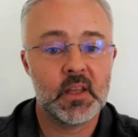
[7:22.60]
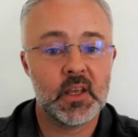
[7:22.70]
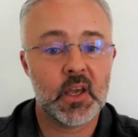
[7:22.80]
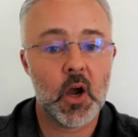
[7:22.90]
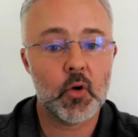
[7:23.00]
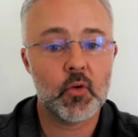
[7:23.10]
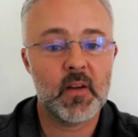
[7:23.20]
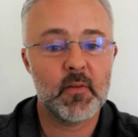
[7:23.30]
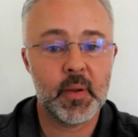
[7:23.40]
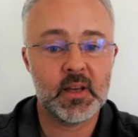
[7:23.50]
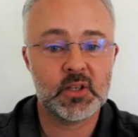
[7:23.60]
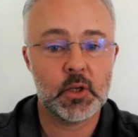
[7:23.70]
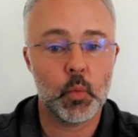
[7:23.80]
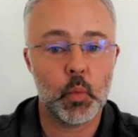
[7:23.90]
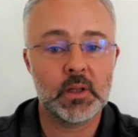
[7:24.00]
The Akara
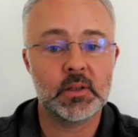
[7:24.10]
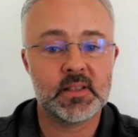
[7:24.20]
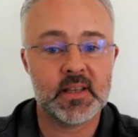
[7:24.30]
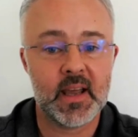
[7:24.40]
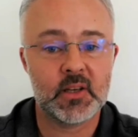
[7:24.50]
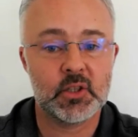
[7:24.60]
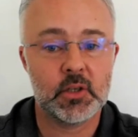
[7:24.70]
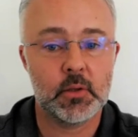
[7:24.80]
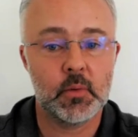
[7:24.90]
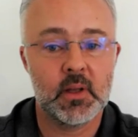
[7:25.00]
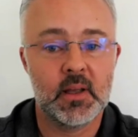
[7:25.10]
FP2 will detect you.